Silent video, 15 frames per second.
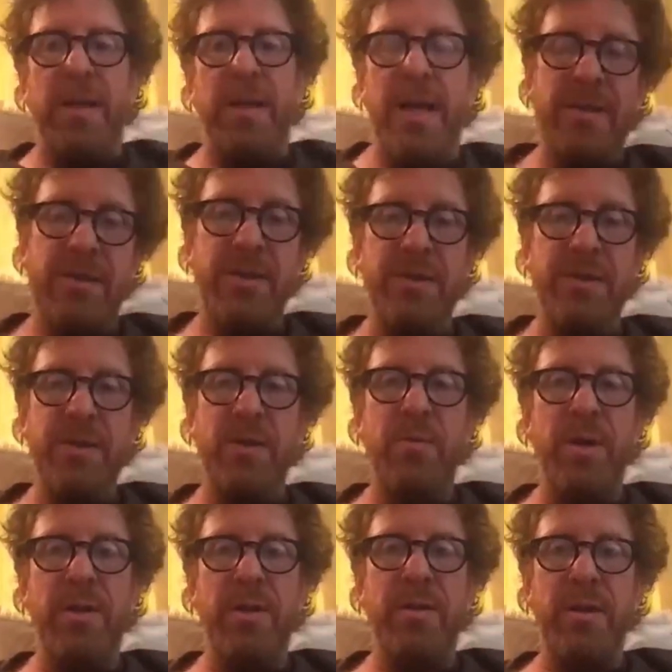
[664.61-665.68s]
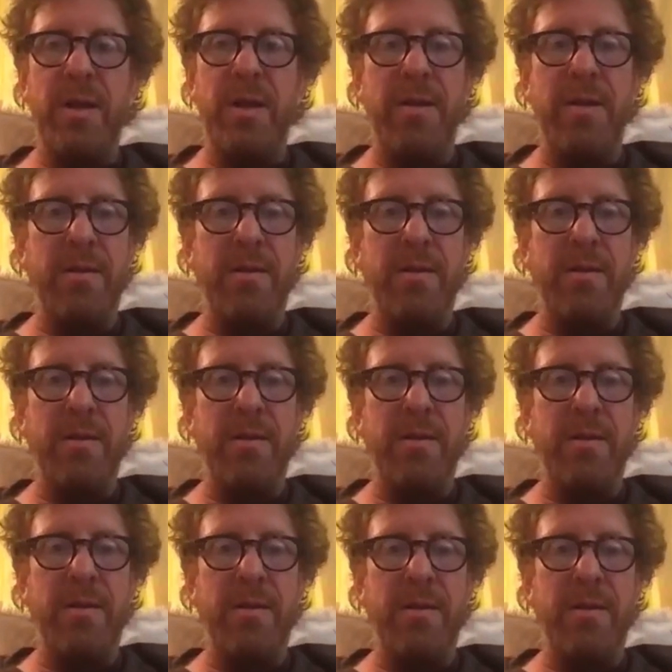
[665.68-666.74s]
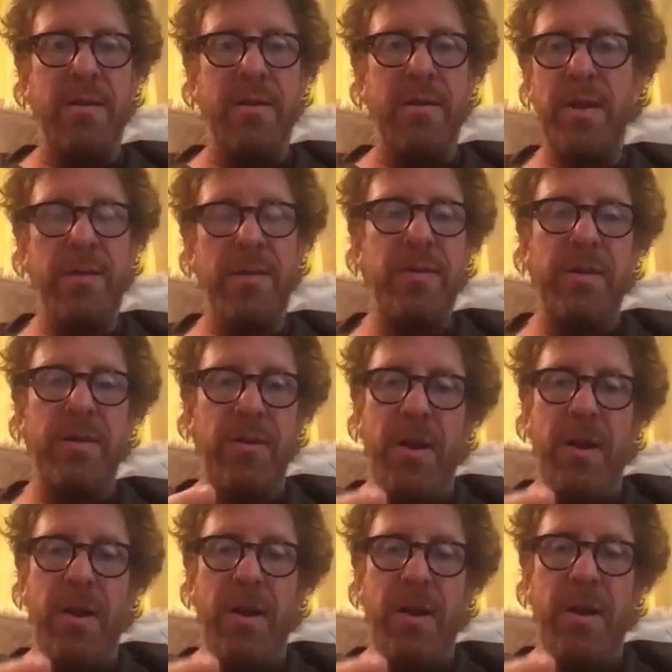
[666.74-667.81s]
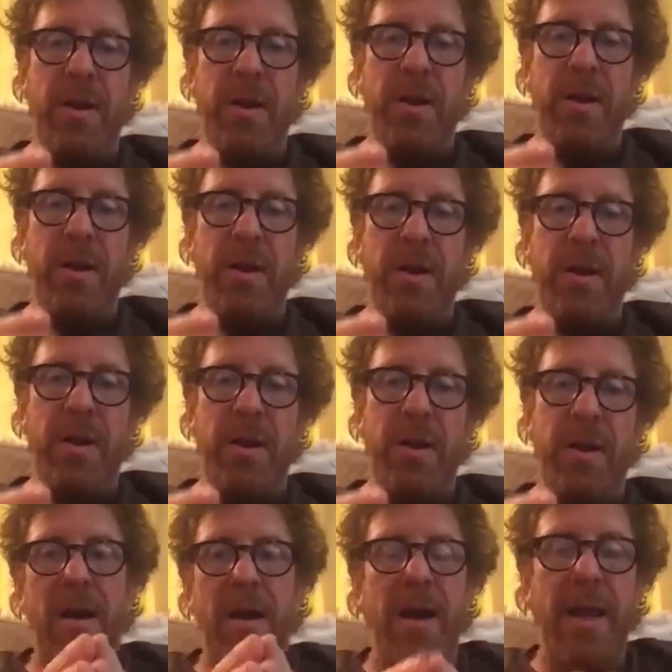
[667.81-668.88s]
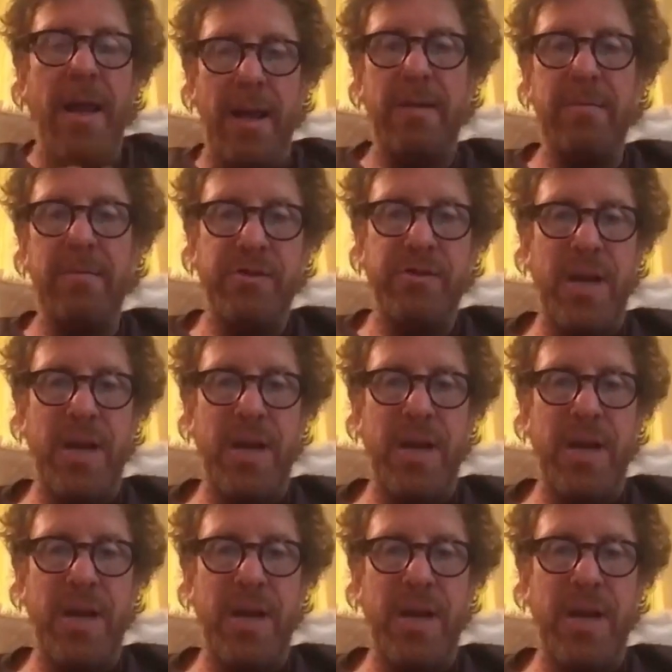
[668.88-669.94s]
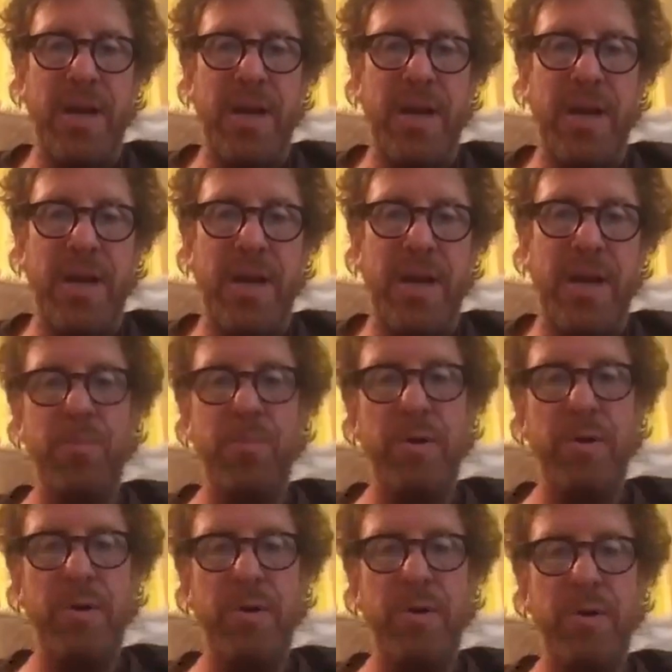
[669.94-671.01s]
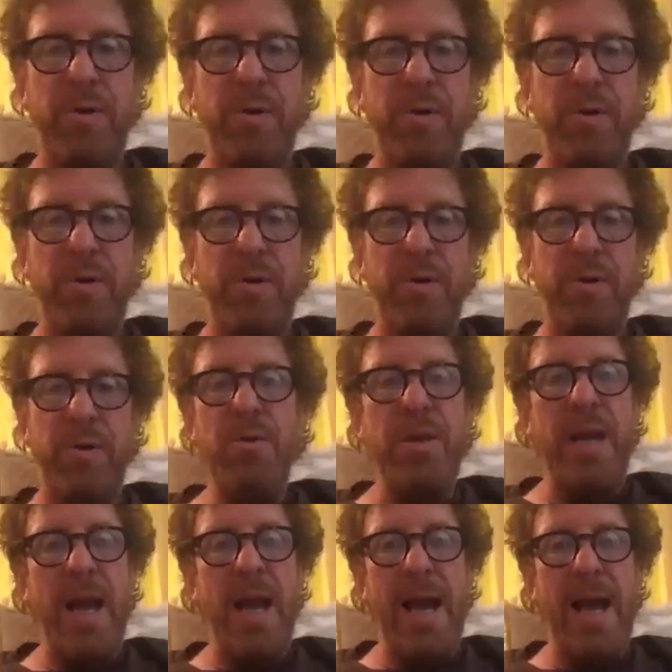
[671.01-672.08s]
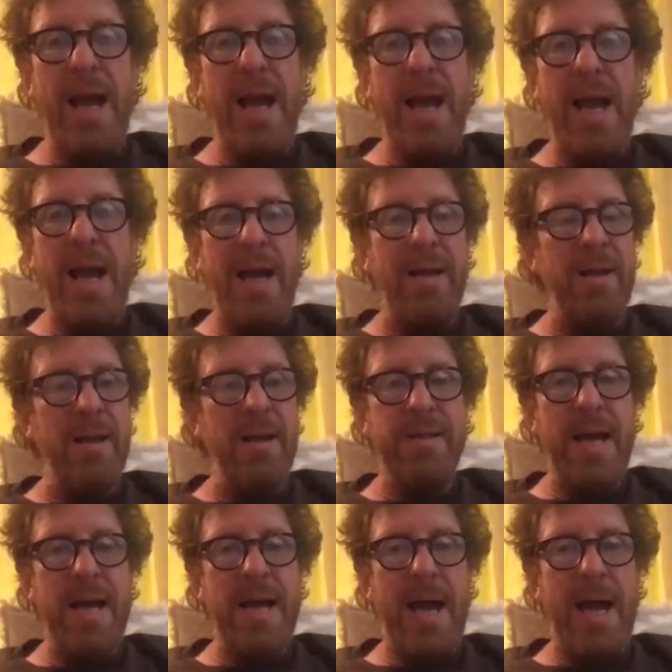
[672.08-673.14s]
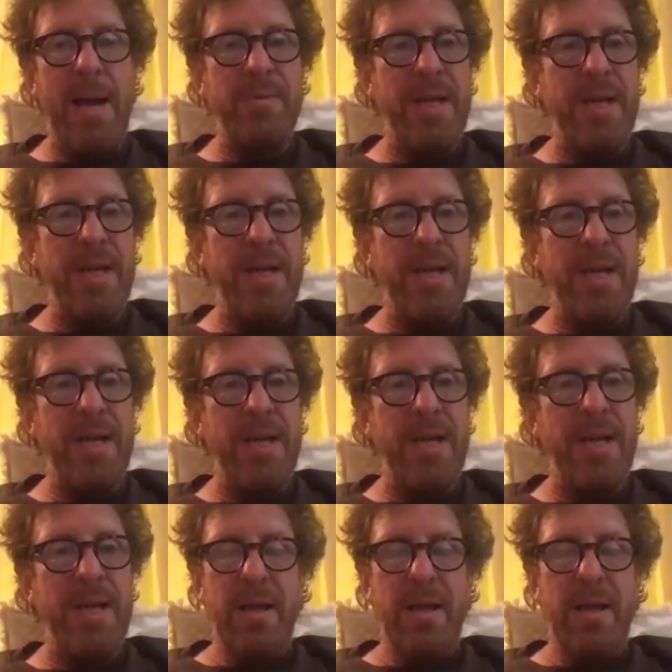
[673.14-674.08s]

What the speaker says: That's to do with some kind of underlying central truth about your brand. You can adapt endlessly.